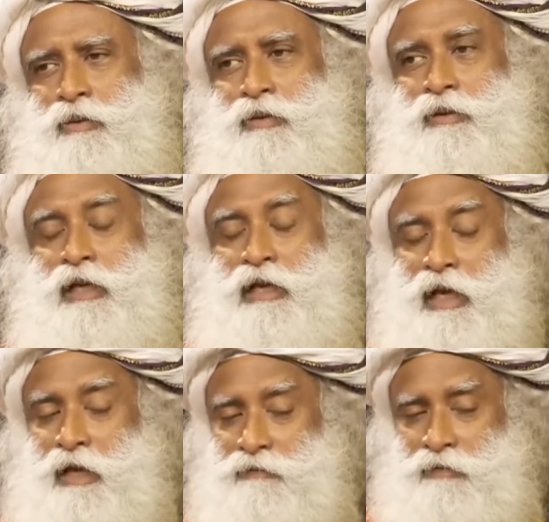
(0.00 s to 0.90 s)
the
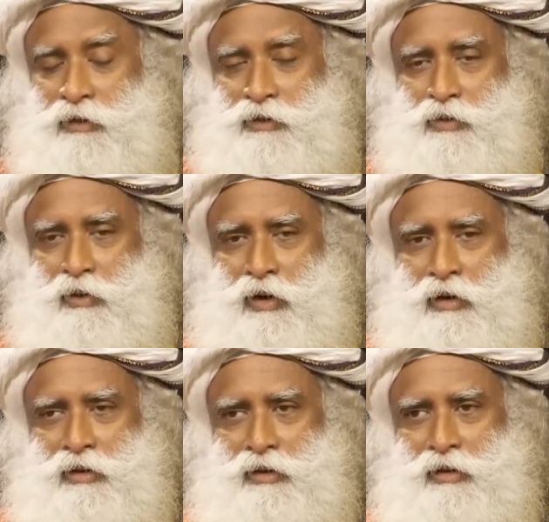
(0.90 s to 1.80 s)
life that you
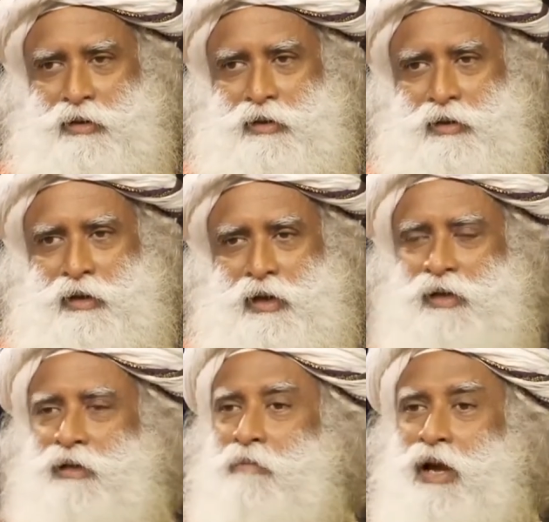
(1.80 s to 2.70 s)
are and
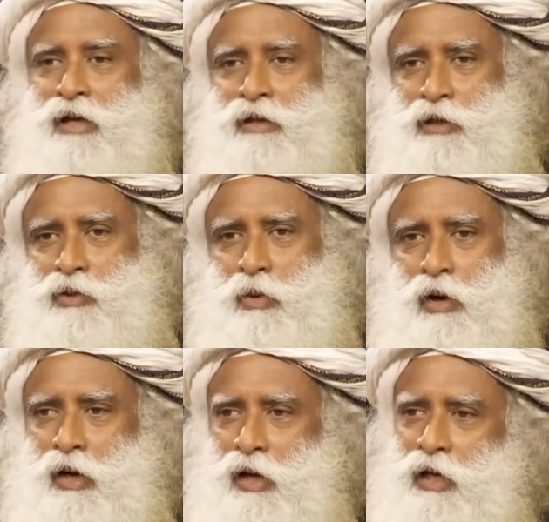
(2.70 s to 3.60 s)
the mind that you
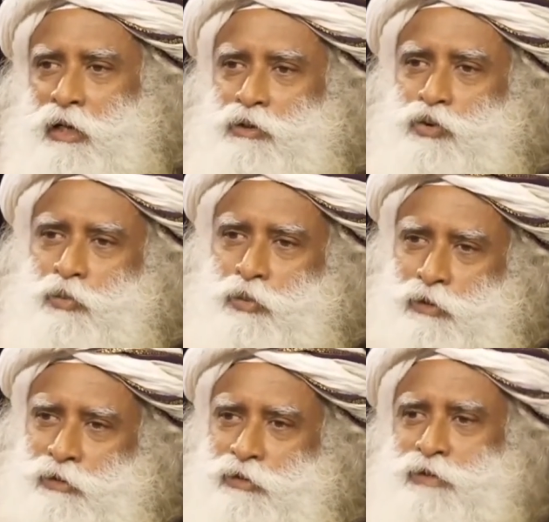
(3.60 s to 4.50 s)
are like two
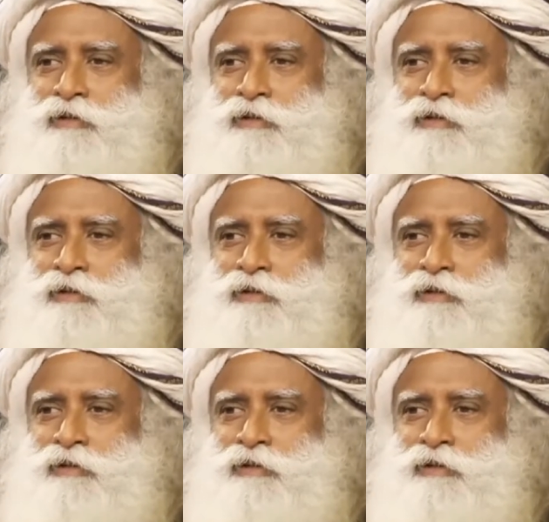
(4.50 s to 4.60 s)
bulls